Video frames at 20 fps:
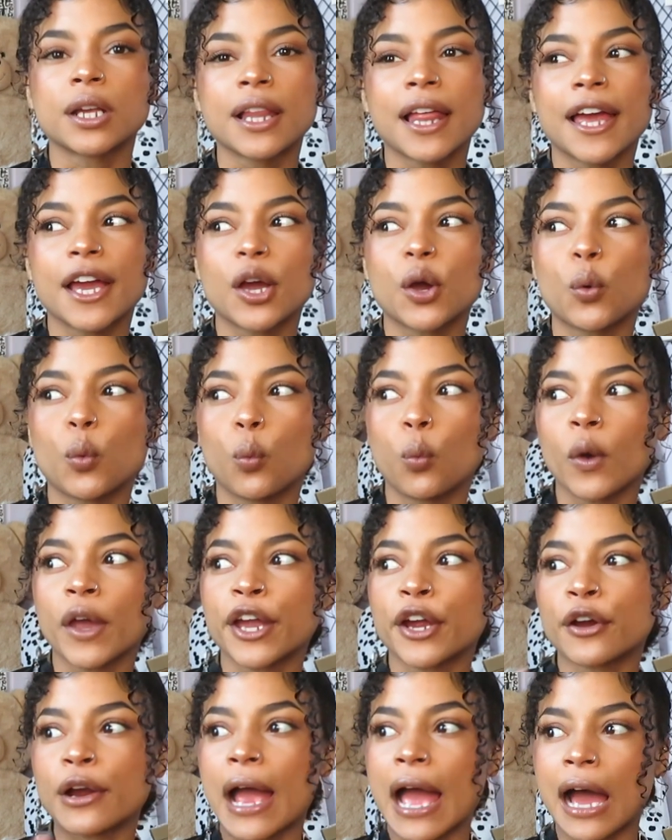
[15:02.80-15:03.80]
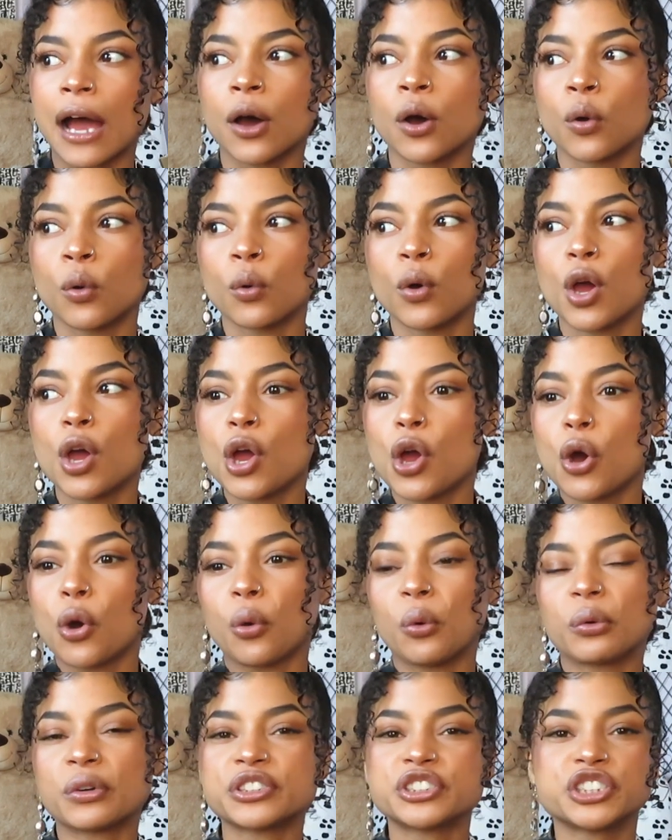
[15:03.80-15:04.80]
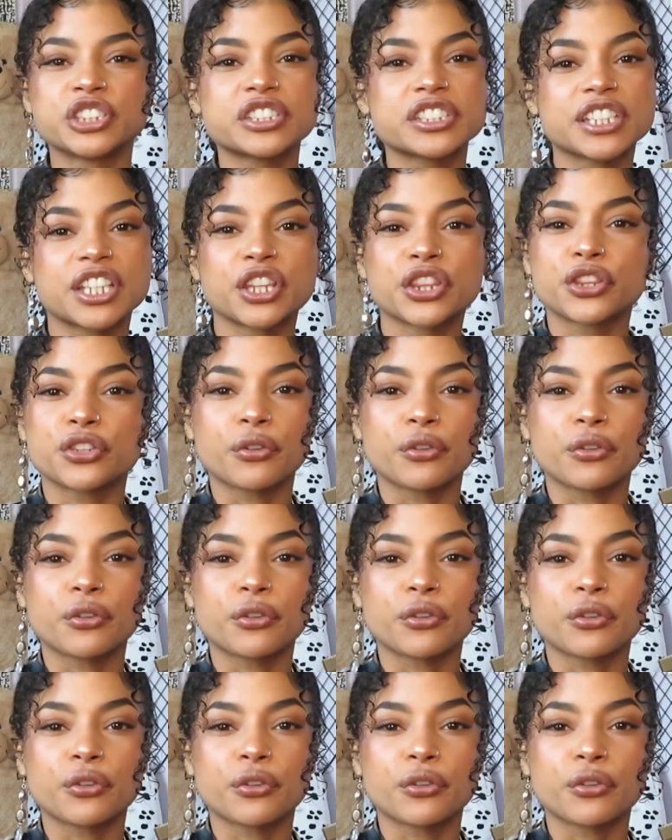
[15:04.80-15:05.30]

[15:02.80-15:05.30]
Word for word: to like wear out or just can